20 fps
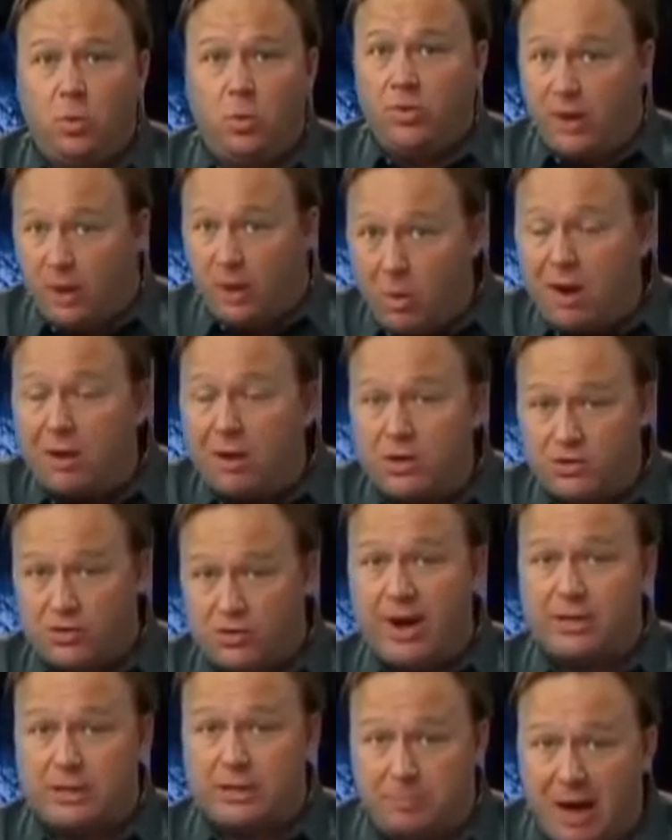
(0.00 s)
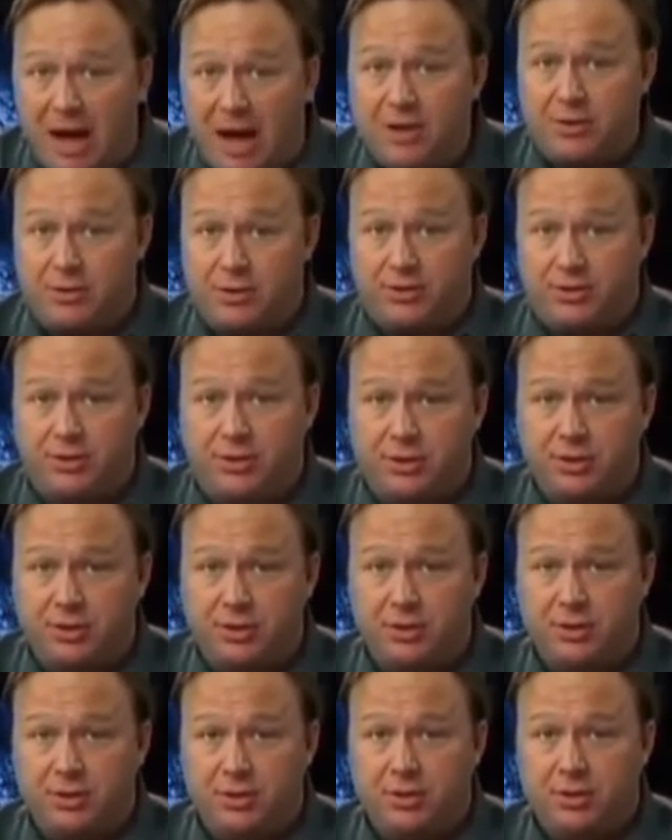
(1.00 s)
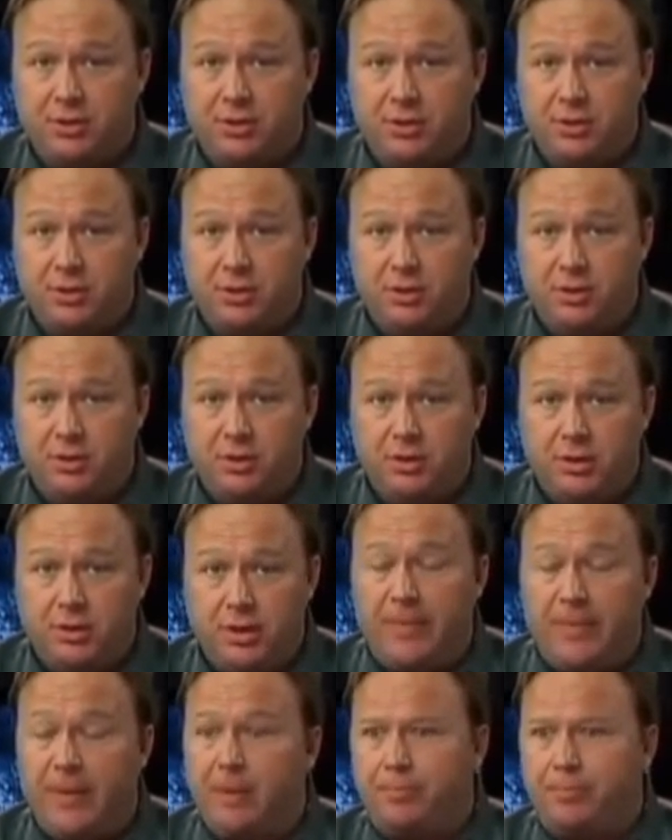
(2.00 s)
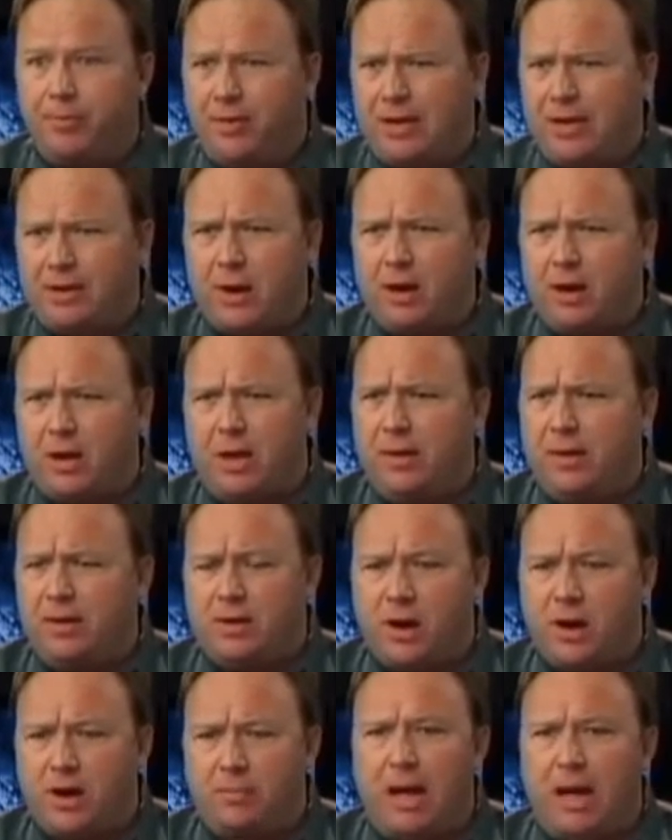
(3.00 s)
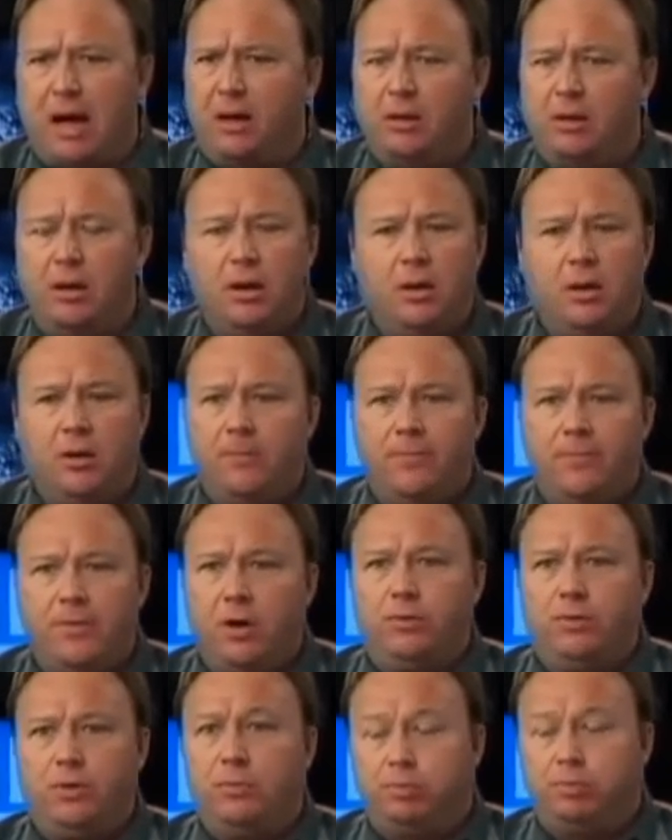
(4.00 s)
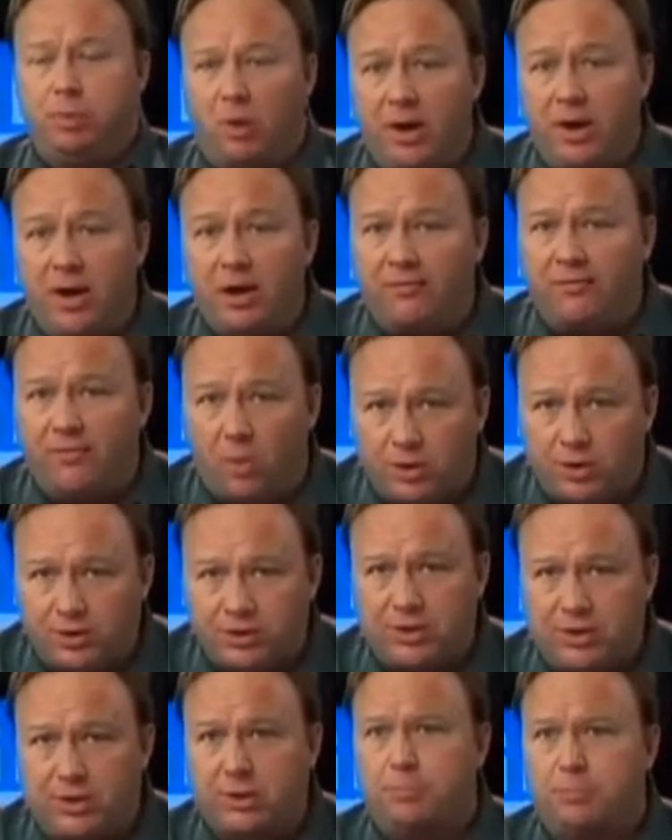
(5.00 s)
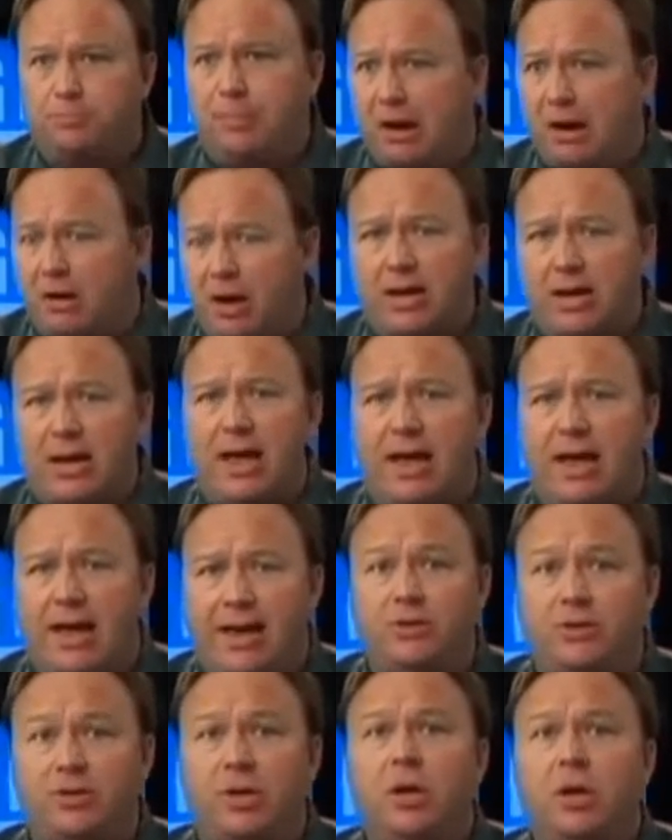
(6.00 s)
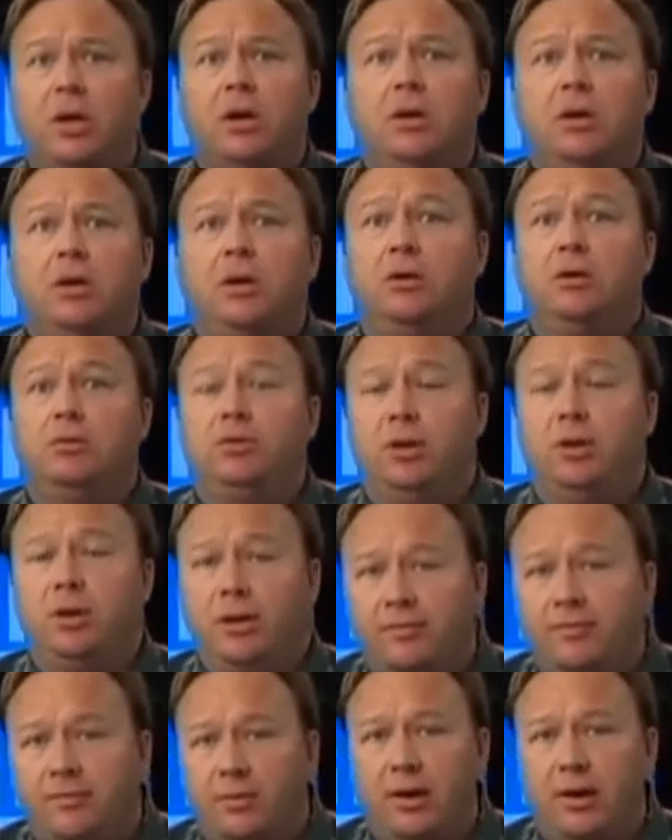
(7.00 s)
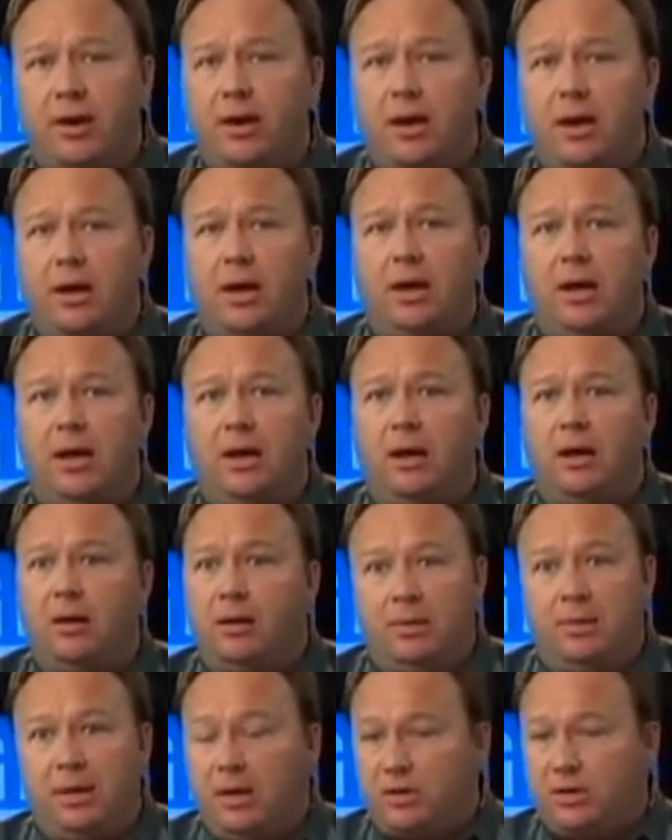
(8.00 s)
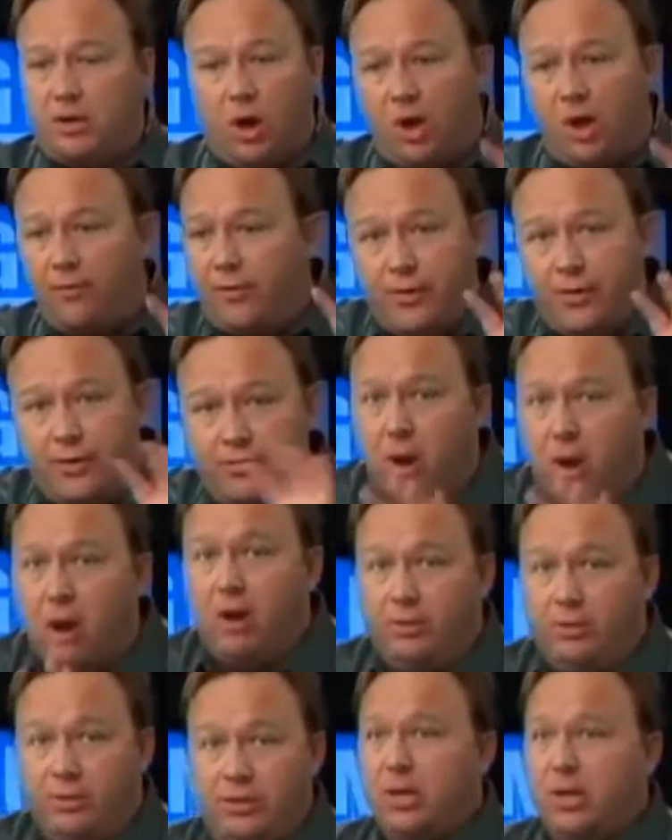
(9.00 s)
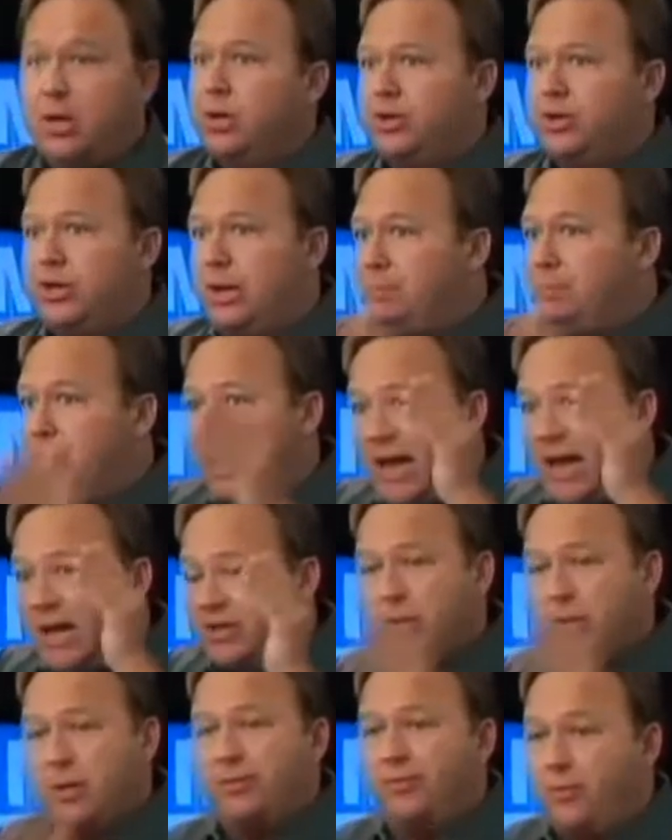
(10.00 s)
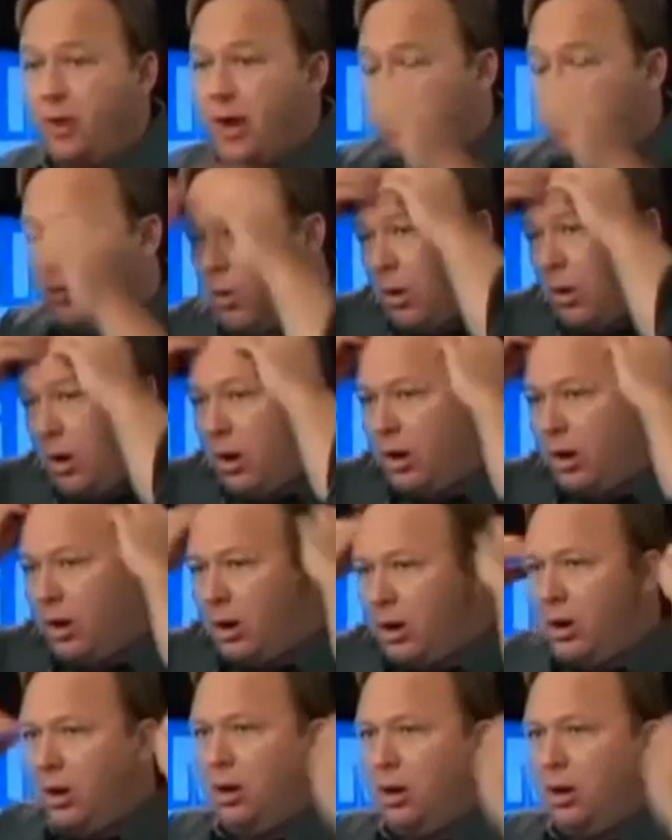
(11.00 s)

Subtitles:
where they're wearing transponders, and they talk about, you know, deploying forces, barricades, you know, delivering, I mean, it's all for the drones. GPS at your front door.